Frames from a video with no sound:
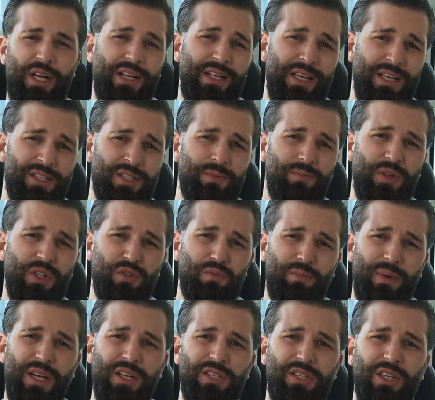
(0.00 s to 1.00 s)
And yes, it's
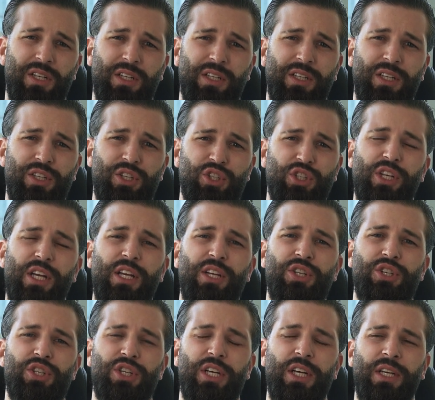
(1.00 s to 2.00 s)
basically
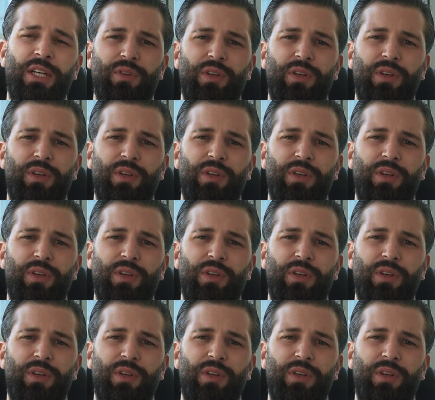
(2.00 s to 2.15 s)
changing